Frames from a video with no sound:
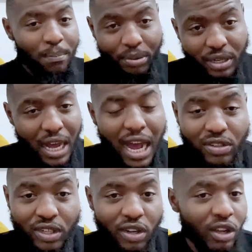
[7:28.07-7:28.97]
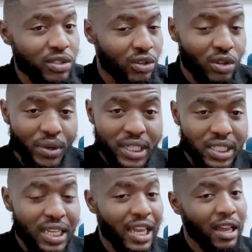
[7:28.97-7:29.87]
put in 100 lots on
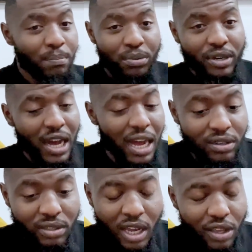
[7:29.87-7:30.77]
USD CAD, put in 100,